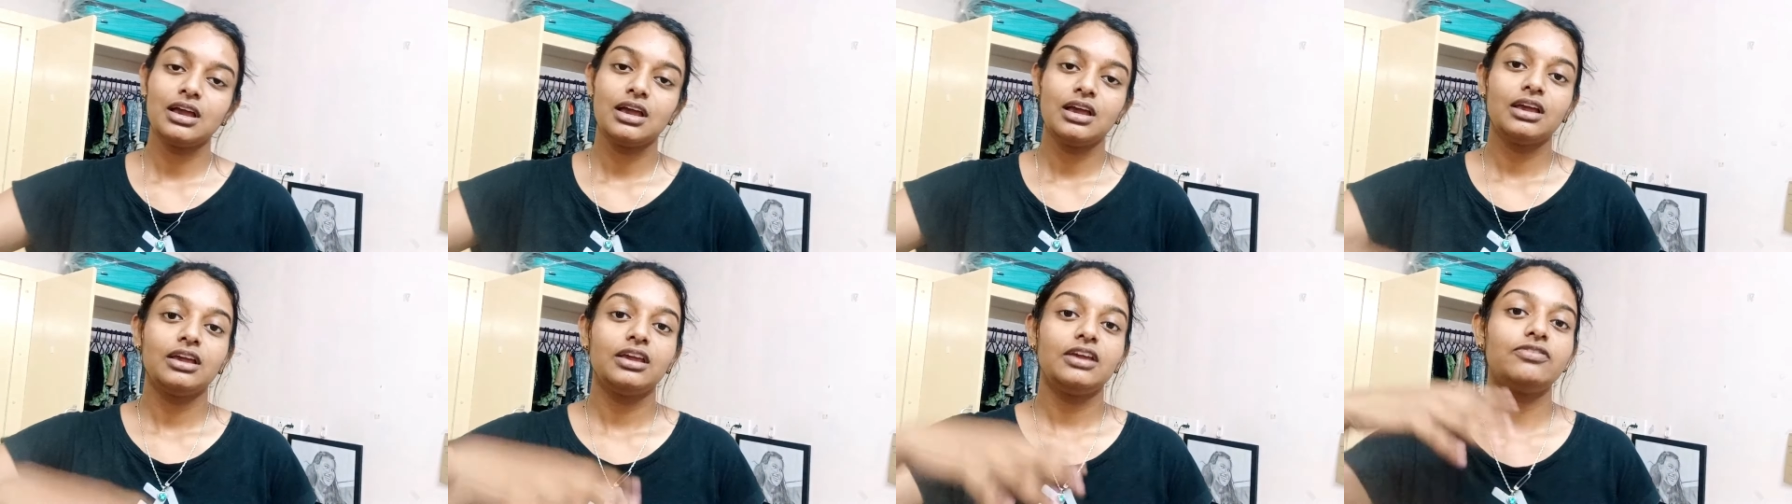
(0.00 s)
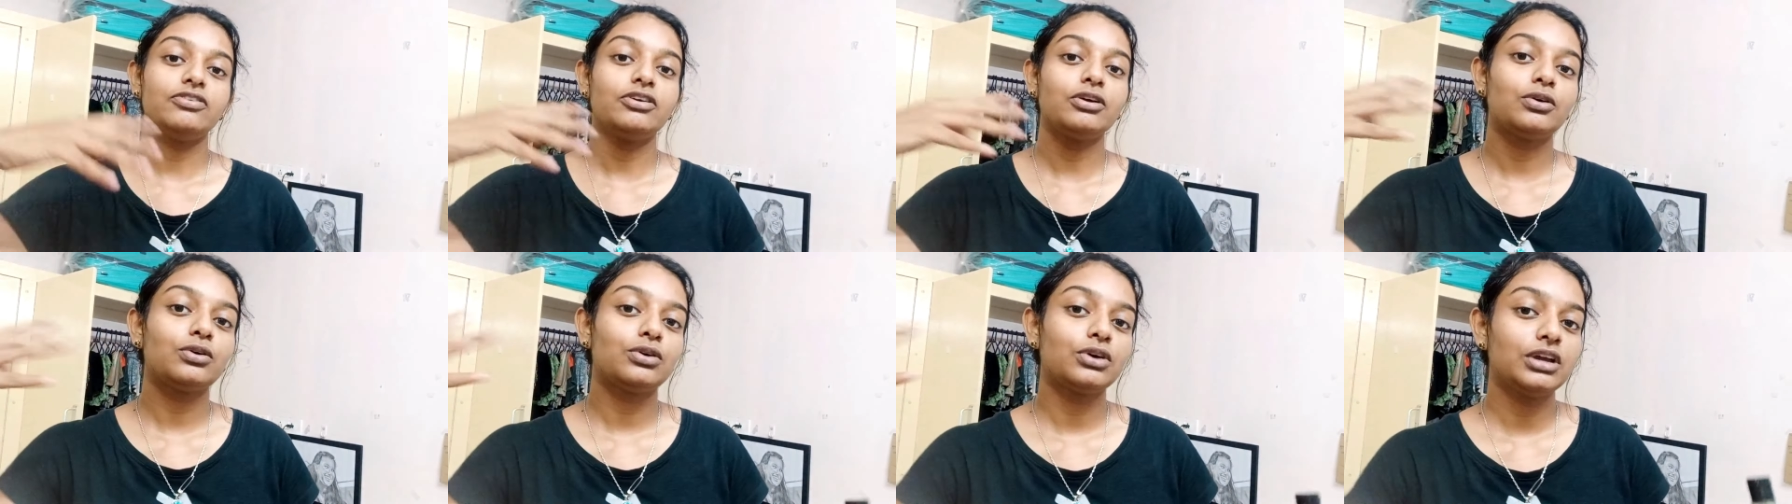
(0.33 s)

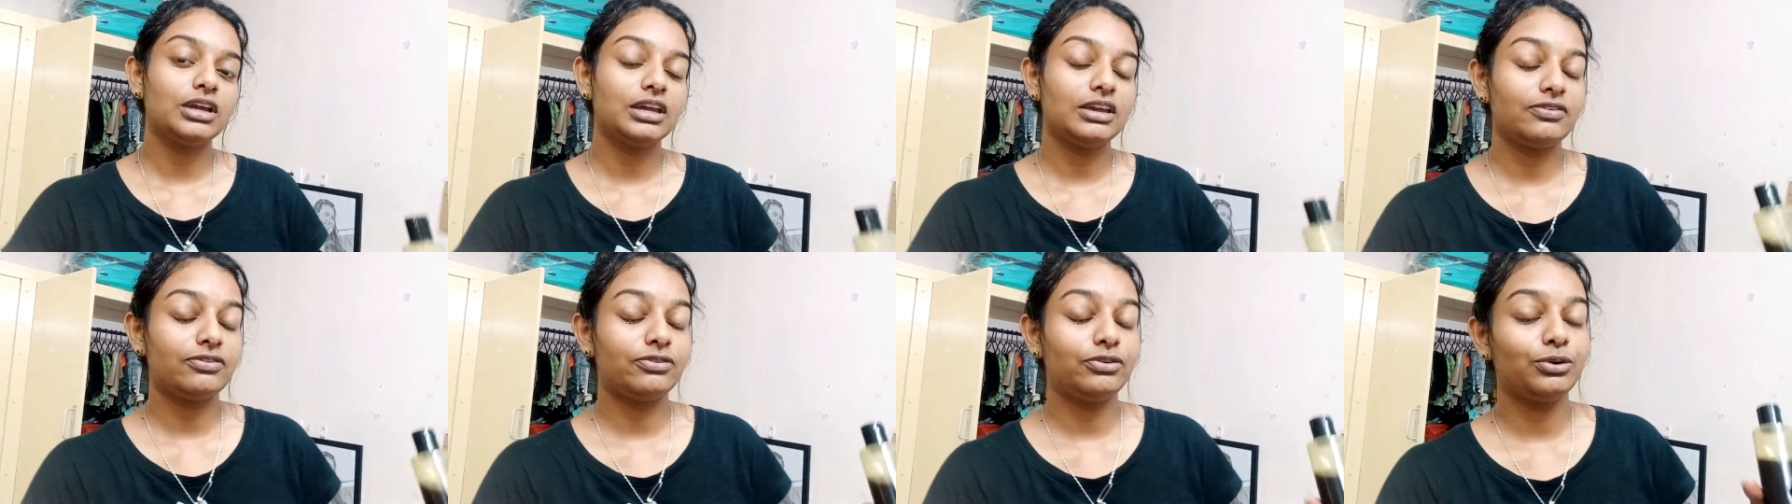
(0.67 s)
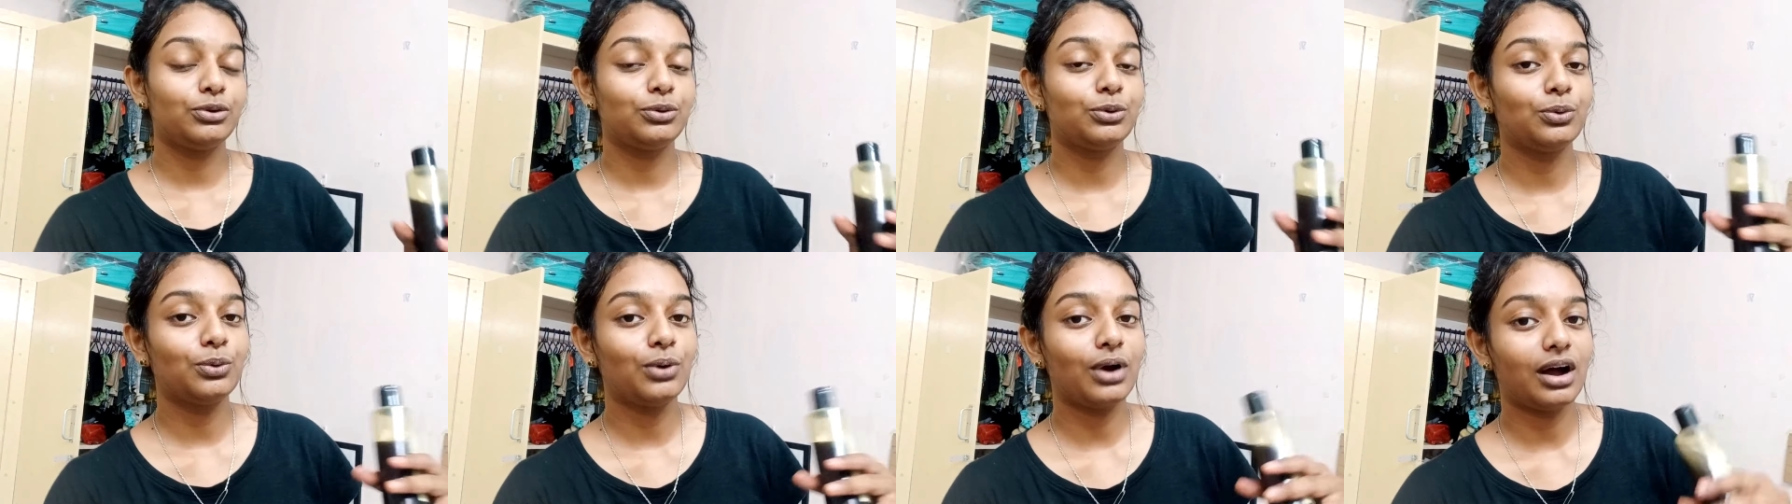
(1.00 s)
If
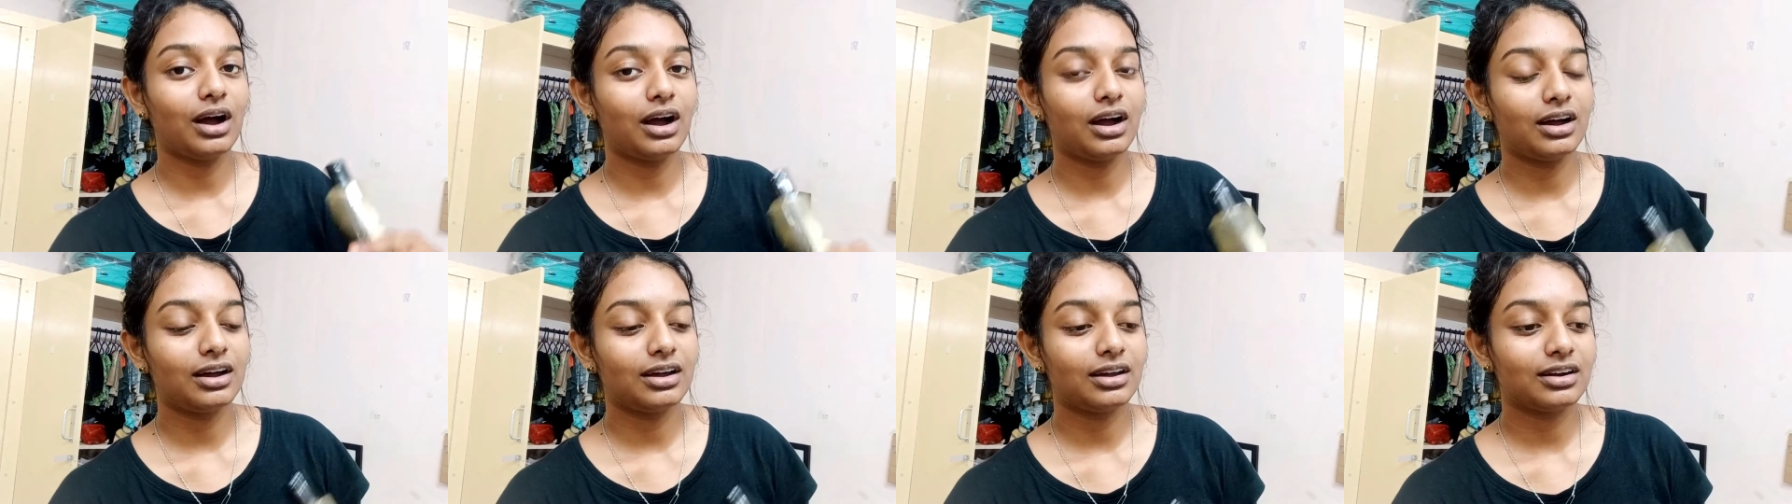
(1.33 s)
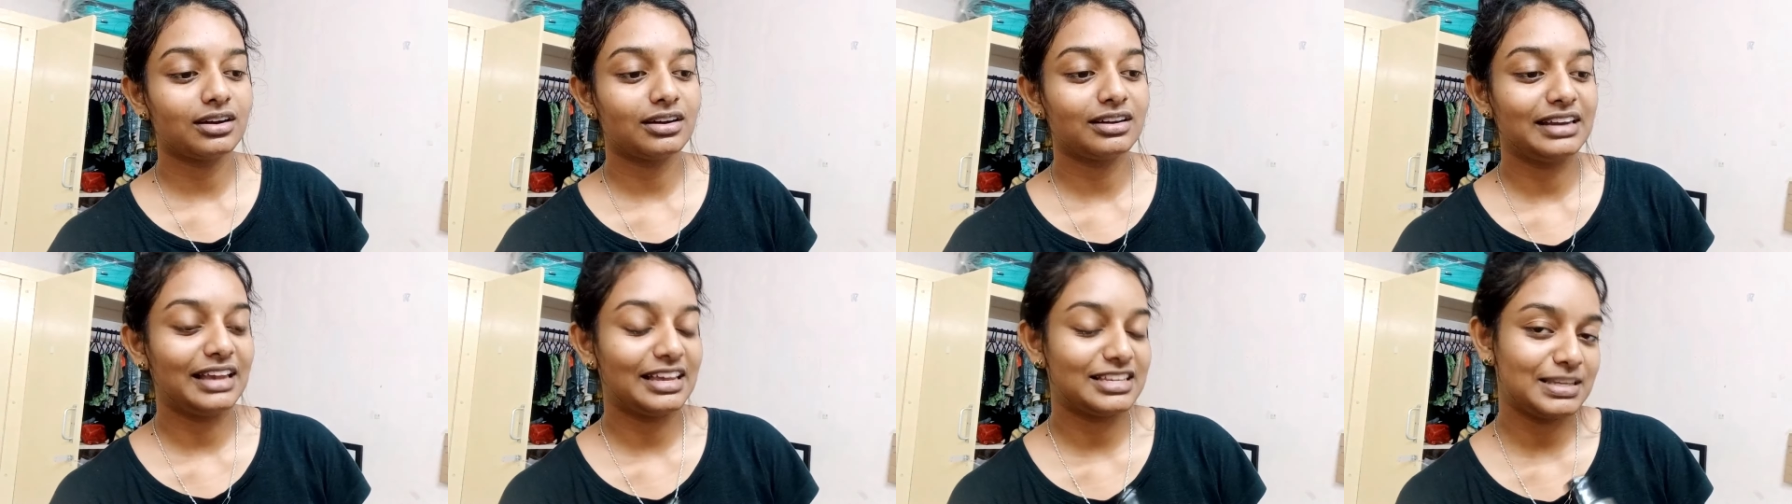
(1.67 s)
you
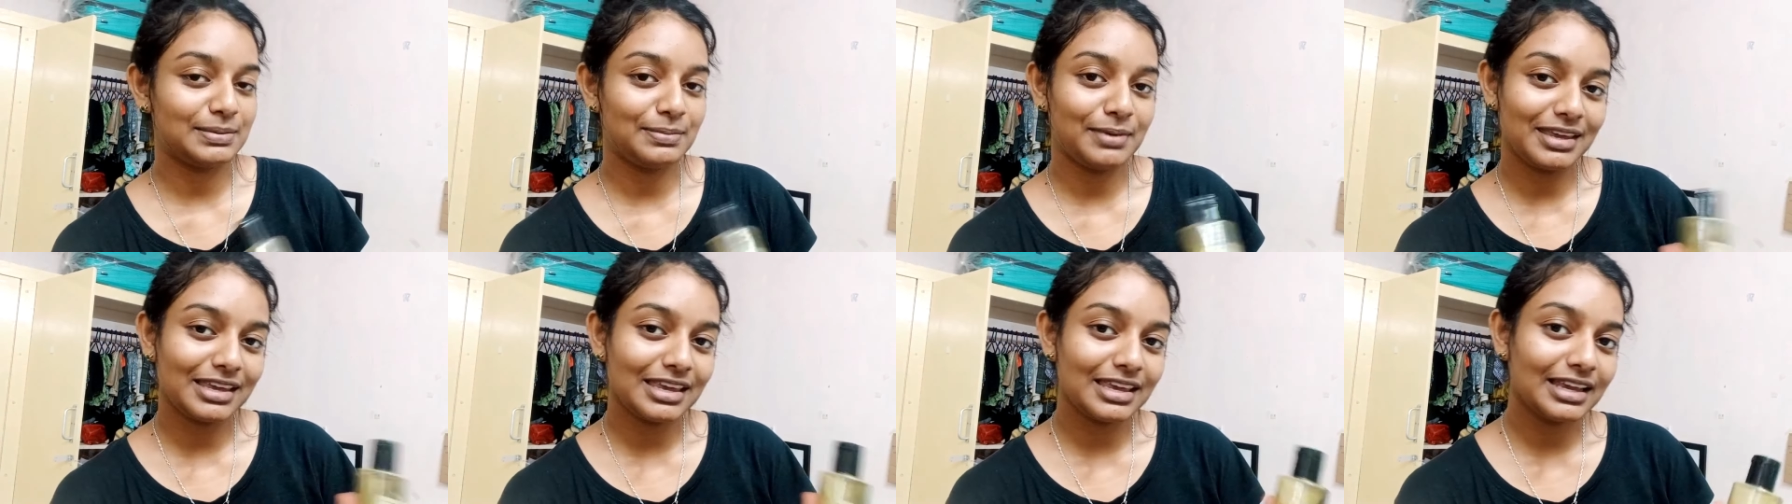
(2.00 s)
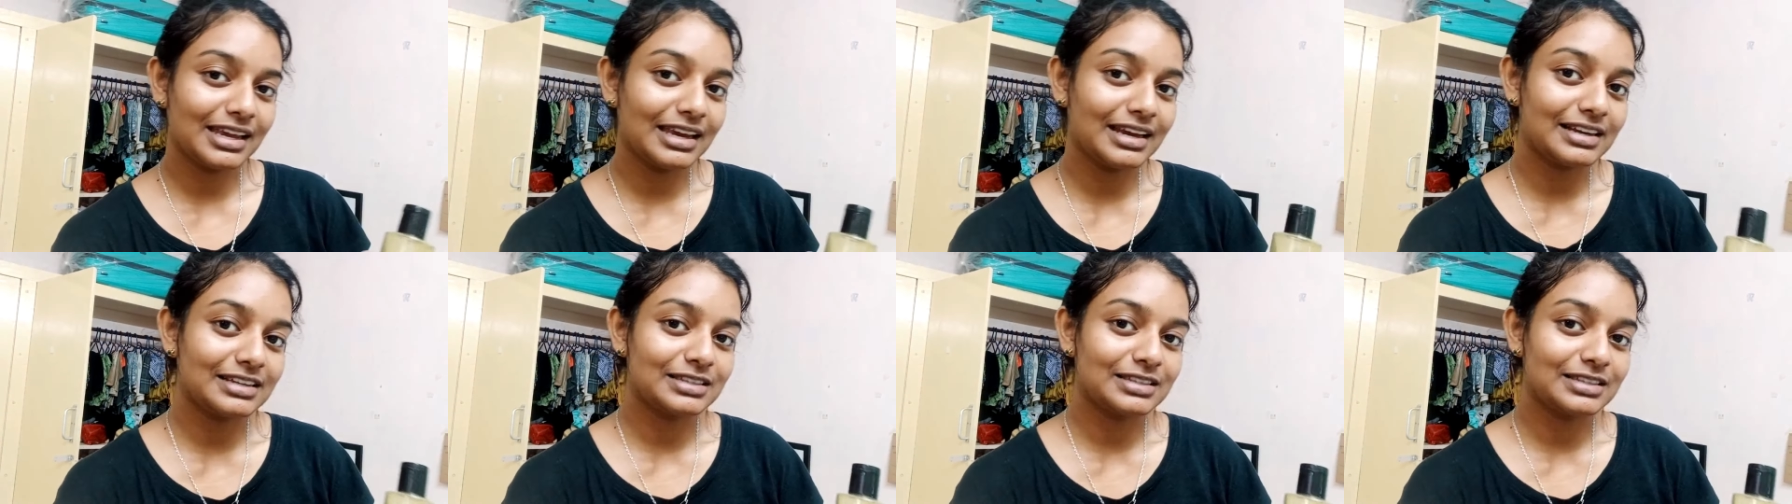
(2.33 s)
are lazy making it,